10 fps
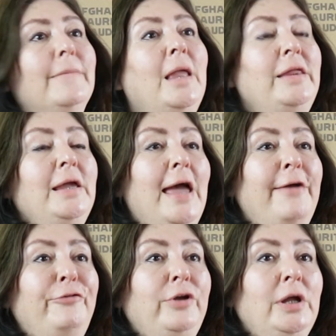I think
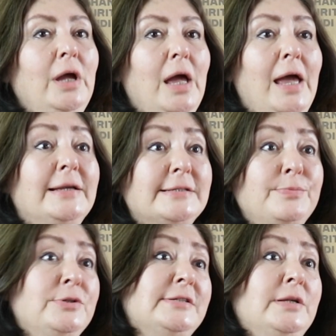every ex
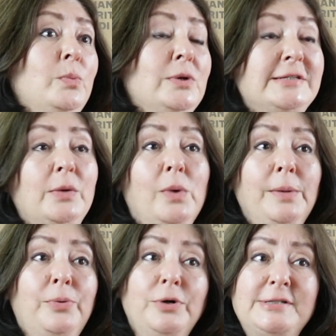Muslim, was at one
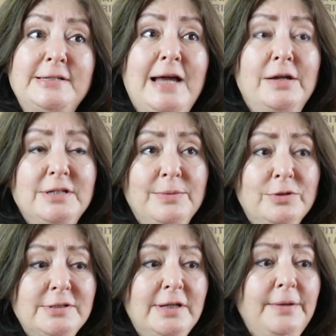point a doubting
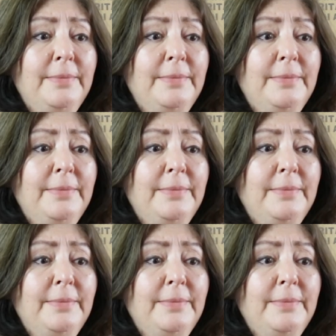Muslim.